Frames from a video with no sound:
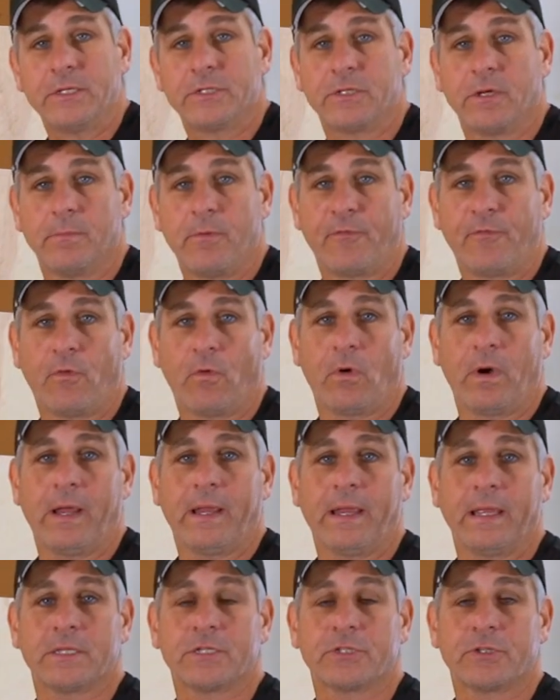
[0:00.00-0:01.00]
so before
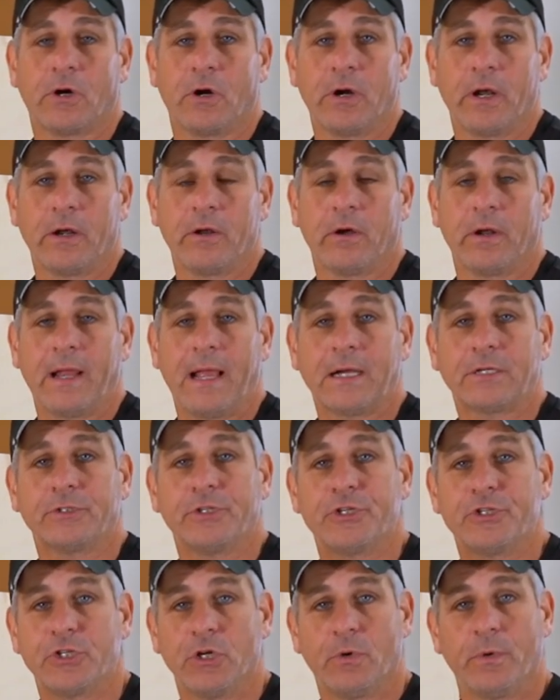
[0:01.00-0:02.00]
I get started on
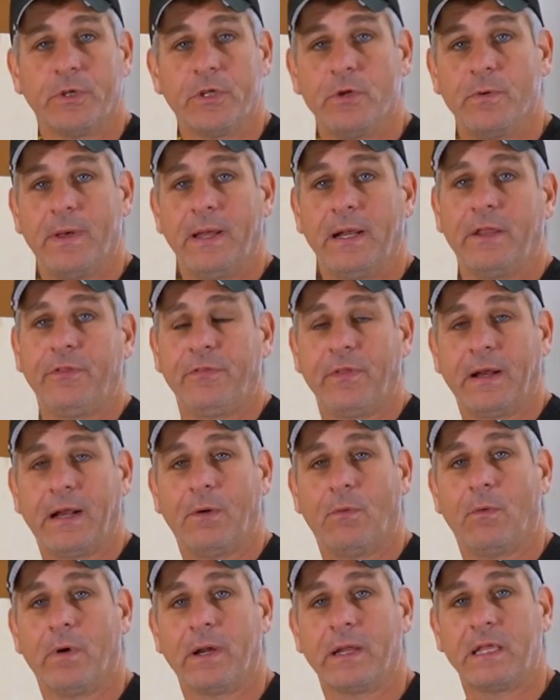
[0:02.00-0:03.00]
actually showing you anything, I
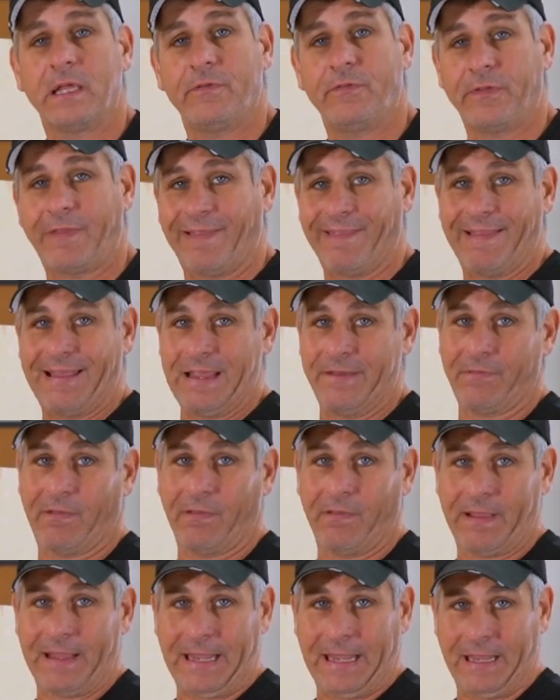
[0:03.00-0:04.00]
want to give you the lay of the
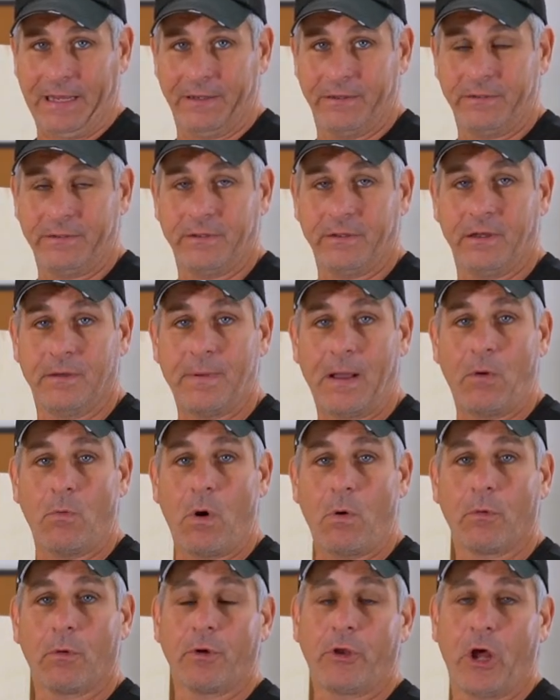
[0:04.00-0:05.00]
land about
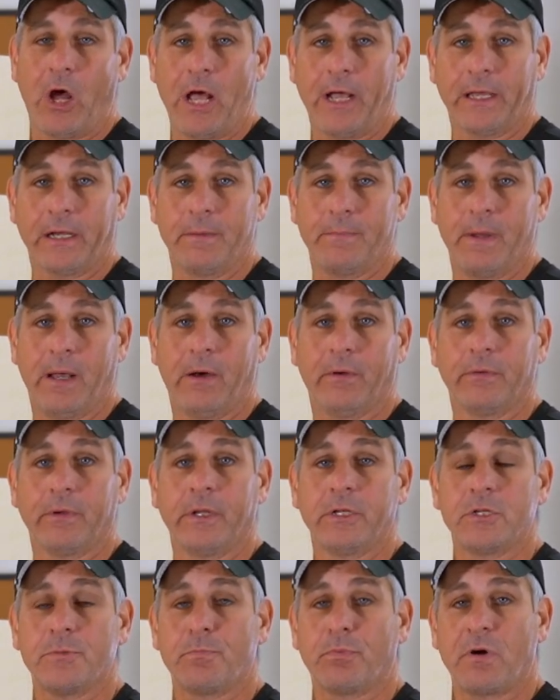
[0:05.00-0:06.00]
what we're talking about.
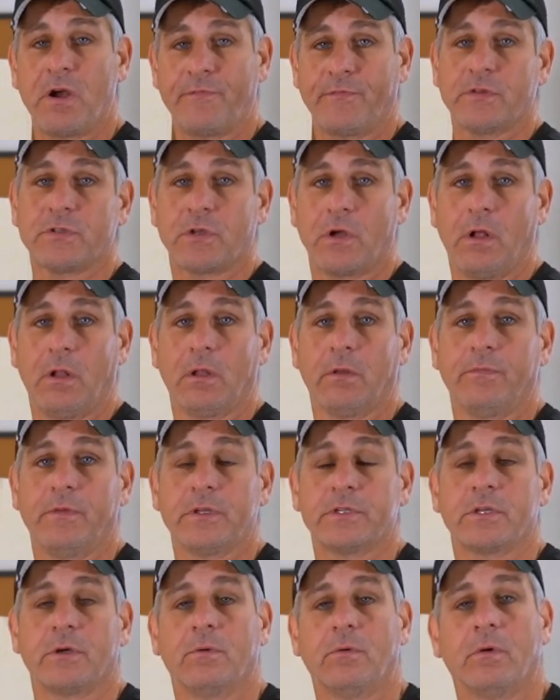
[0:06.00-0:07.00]
And to preface all of
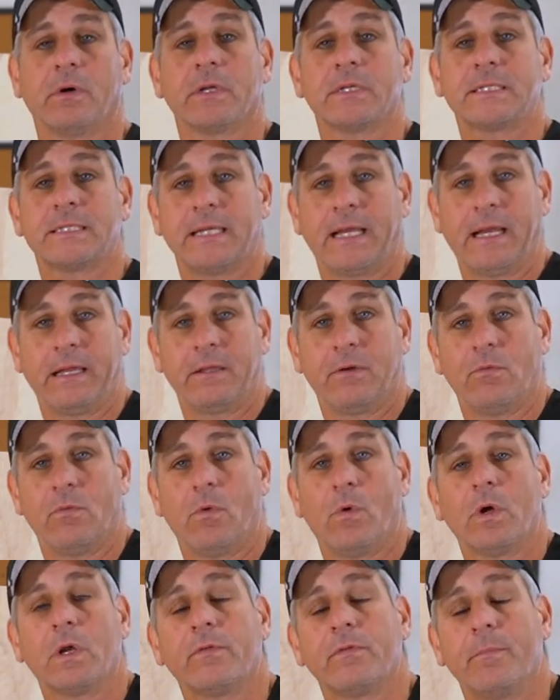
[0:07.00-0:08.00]
this, I want to say that
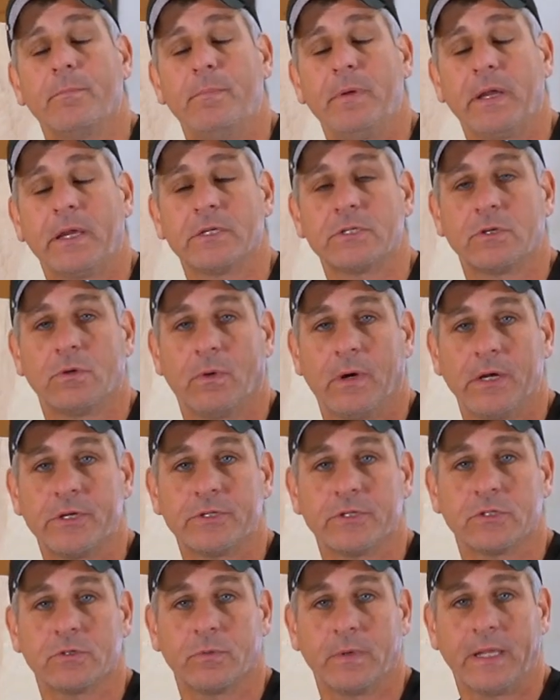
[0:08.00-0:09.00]
one of the biggest
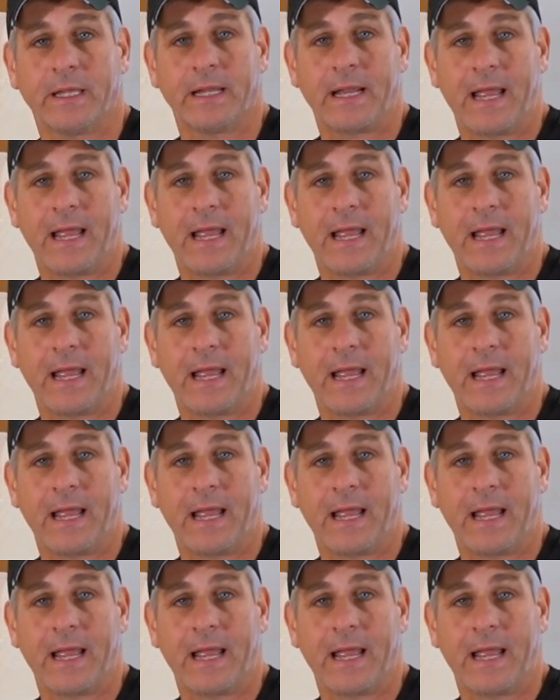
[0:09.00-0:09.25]
questions we get